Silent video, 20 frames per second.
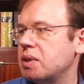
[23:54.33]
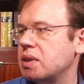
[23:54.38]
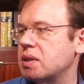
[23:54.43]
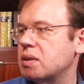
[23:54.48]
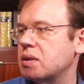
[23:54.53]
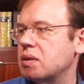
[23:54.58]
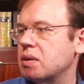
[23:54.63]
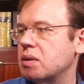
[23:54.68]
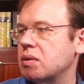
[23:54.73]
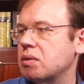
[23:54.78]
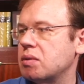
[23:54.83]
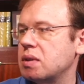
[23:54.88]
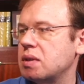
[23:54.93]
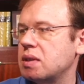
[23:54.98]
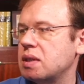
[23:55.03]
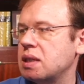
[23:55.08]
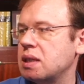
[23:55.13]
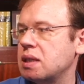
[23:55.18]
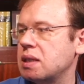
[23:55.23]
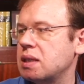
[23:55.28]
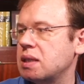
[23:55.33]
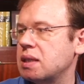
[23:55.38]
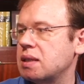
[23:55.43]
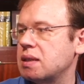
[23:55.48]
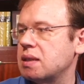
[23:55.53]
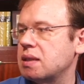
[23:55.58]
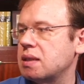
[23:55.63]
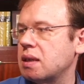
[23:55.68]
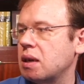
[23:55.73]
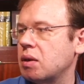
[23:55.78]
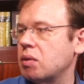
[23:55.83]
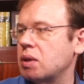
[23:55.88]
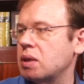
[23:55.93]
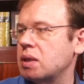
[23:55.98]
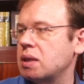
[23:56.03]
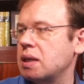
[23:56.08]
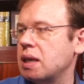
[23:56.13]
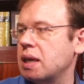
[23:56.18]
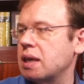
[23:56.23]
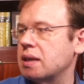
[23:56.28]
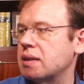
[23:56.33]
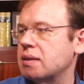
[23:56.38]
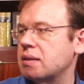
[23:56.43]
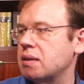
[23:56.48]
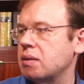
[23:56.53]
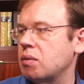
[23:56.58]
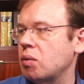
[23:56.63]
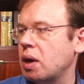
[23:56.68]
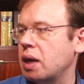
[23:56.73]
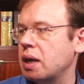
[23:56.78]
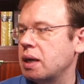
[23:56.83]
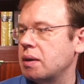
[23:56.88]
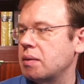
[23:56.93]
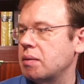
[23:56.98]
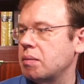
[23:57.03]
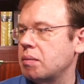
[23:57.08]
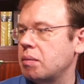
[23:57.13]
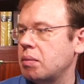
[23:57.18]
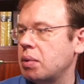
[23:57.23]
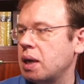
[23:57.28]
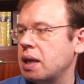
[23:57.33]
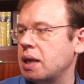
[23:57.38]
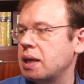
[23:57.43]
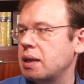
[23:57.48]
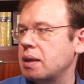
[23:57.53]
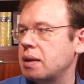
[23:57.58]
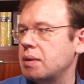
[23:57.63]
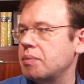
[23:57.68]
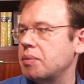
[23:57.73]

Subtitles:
So you see this is our dx dy plane.